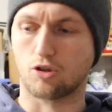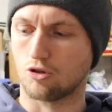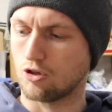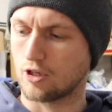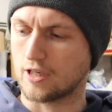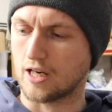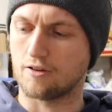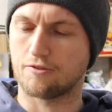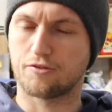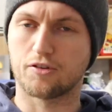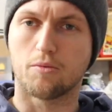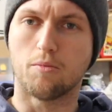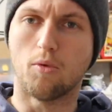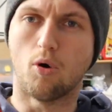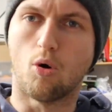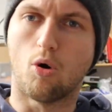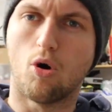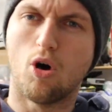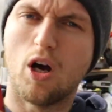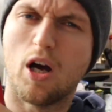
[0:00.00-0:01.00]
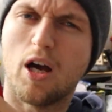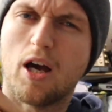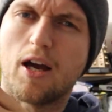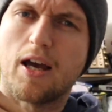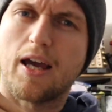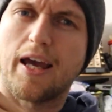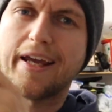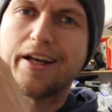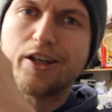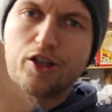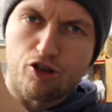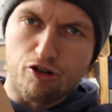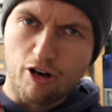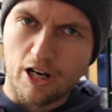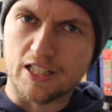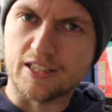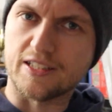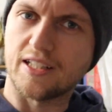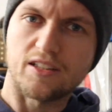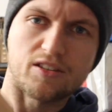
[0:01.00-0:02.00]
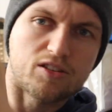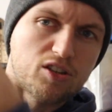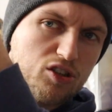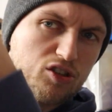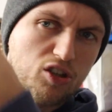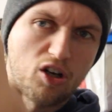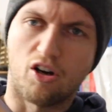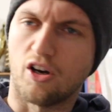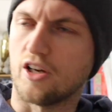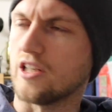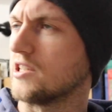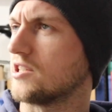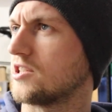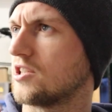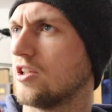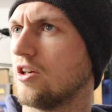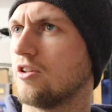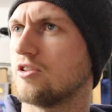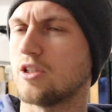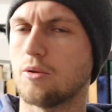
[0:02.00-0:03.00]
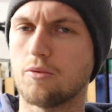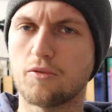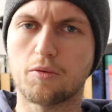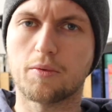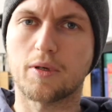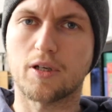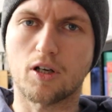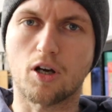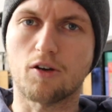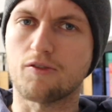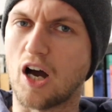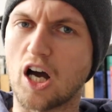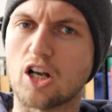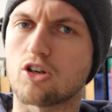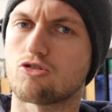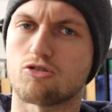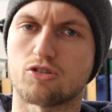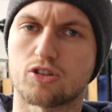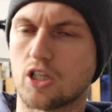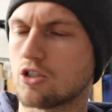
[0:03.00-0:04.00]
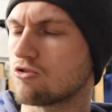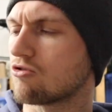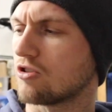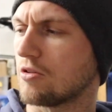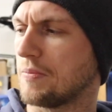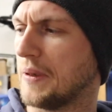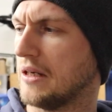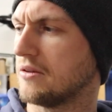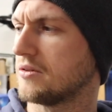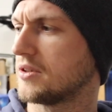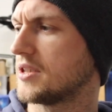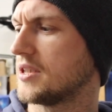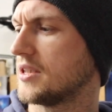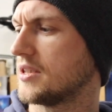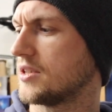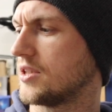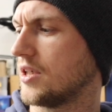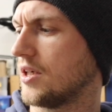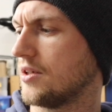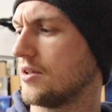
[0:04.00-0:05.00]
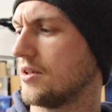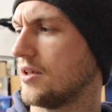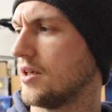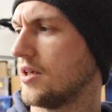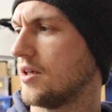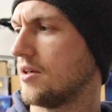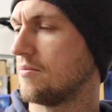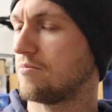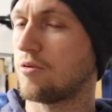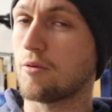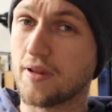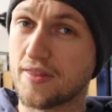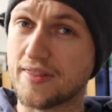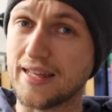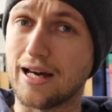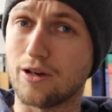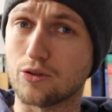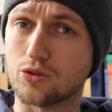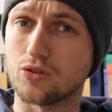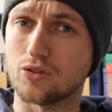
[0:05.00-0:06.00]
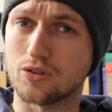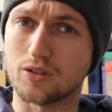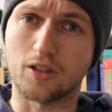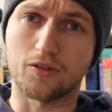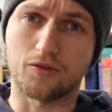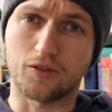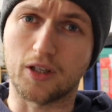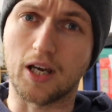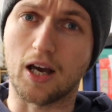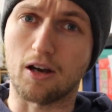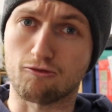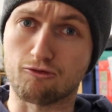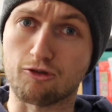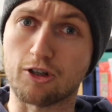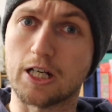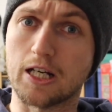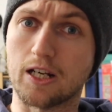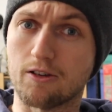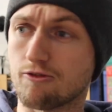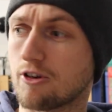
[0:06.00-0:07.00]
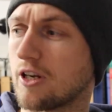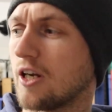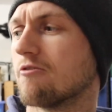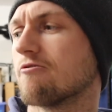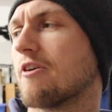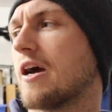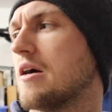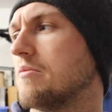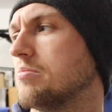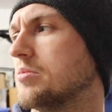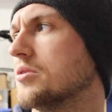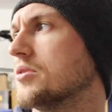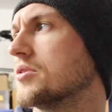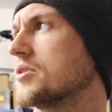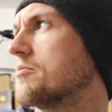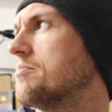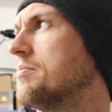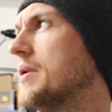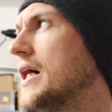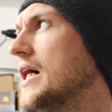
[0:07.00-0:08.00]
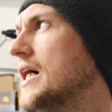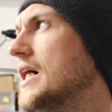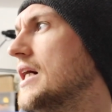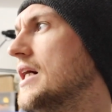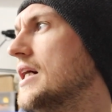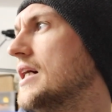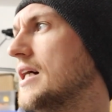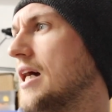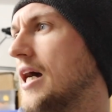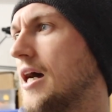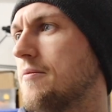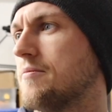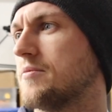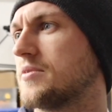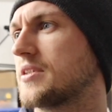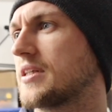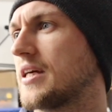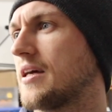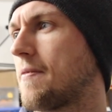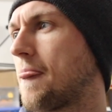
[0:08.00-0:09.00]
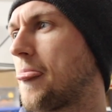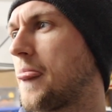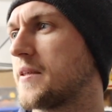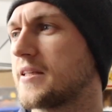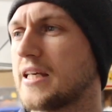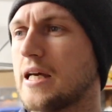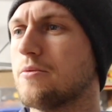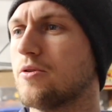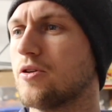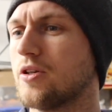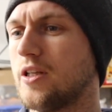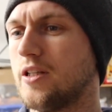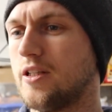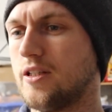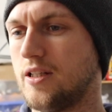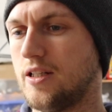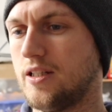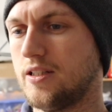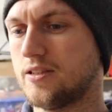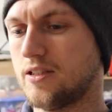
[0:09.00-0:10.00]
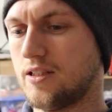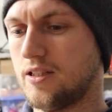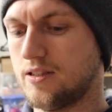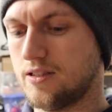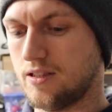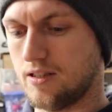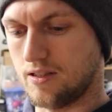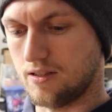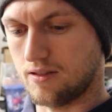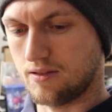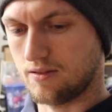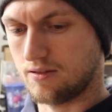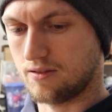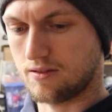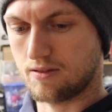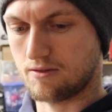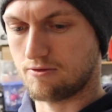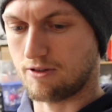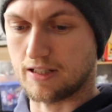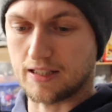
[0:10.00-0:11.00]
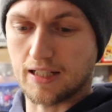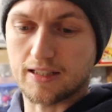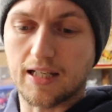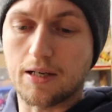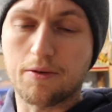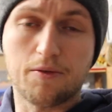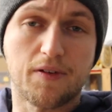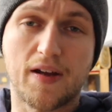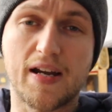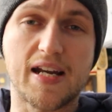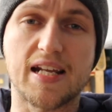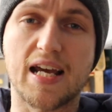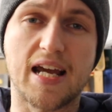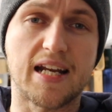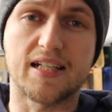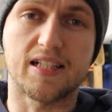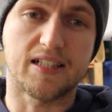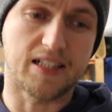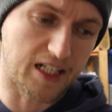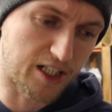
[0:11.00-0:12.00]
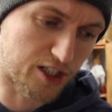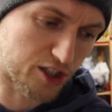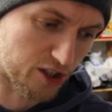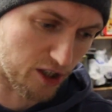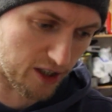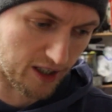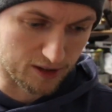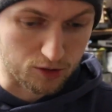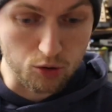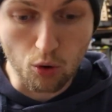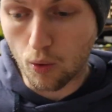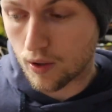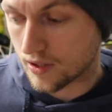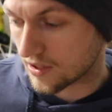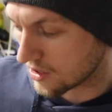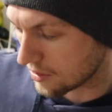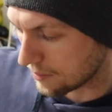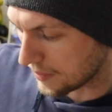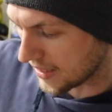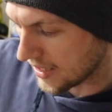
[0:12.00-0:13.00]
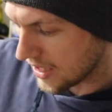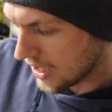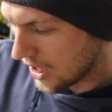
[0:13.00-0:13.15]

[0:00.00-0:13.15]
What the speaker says: do look out for your more interesting designs. You know, some of them can go for hundreds of pounds. So probably thousands if you get a really, really rare board. But skateboarding is a crazy. Same with any niche. You know, there's always going to be